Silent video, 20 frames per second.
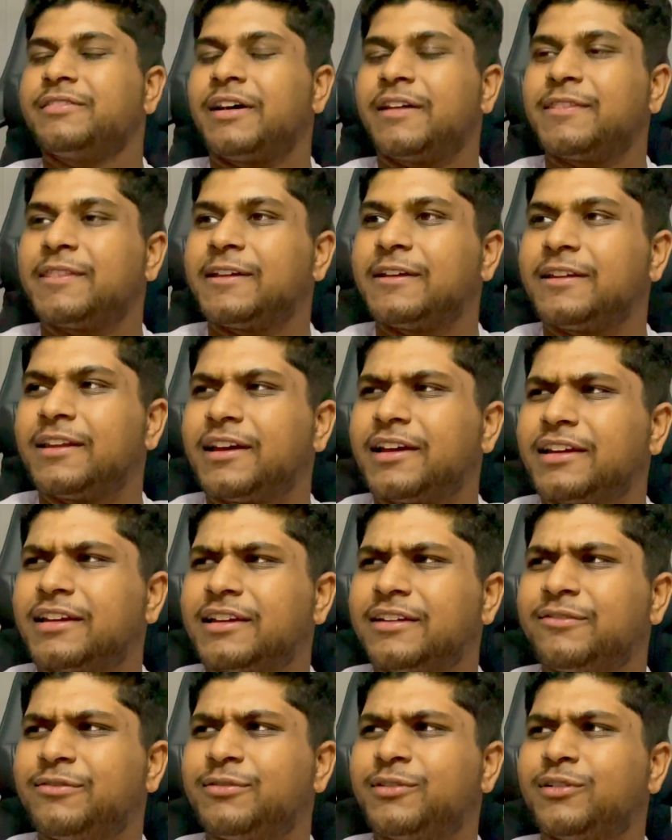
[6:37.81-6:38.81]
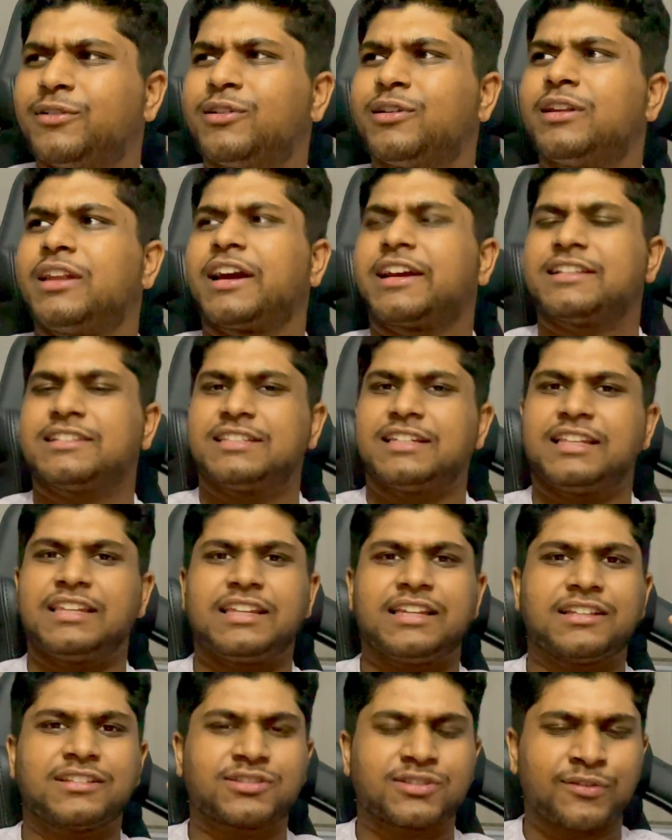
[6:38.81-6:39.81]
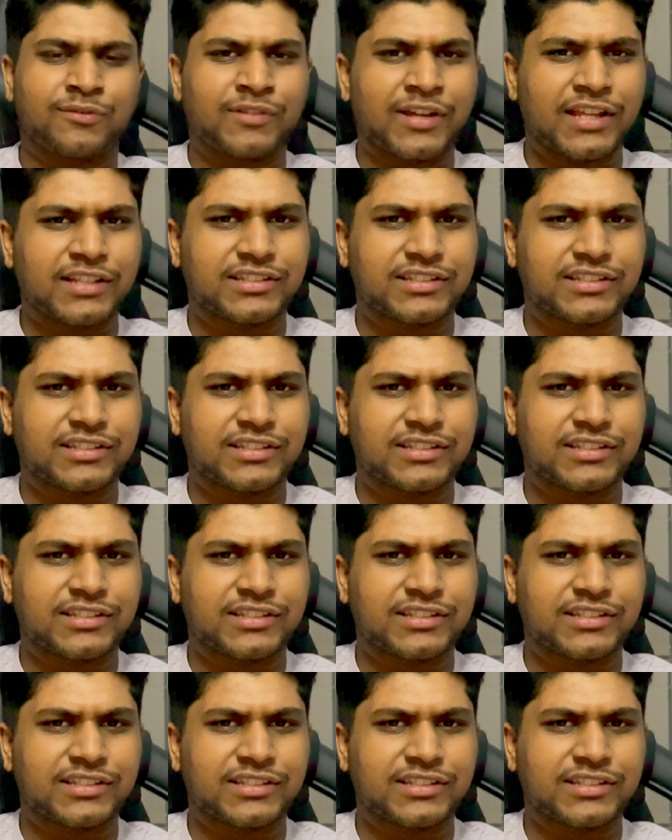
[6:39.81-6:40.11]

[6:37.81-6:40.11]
I think like if you're like a senior software